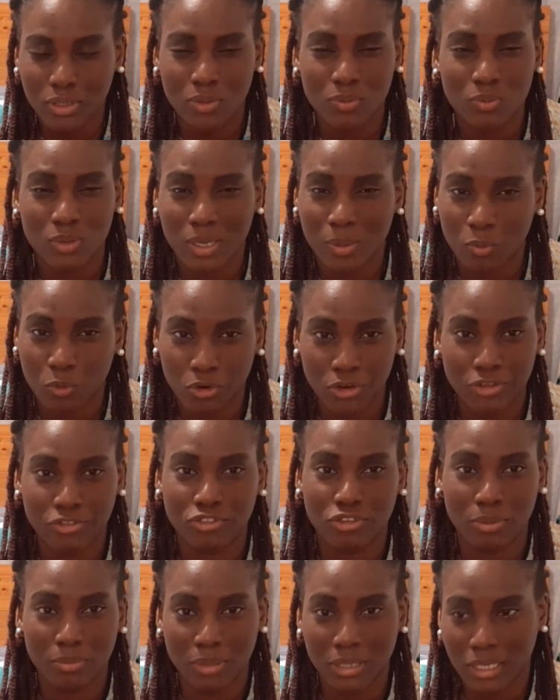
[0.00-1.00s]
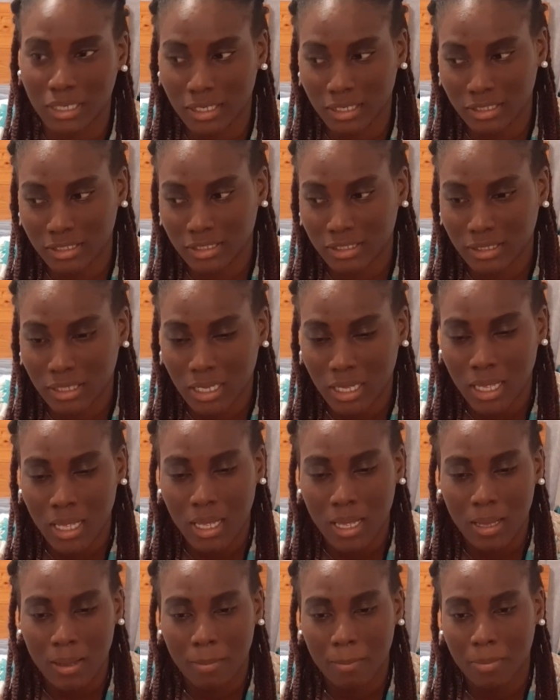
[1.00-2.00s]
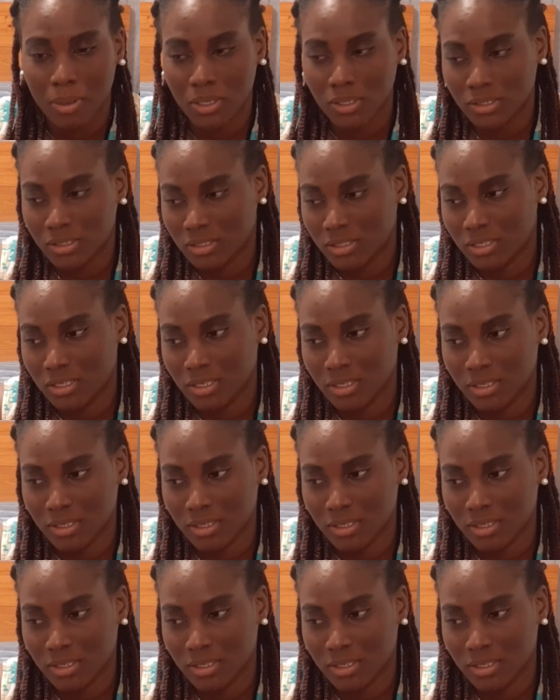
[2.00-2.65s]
when I'm wearing something else. But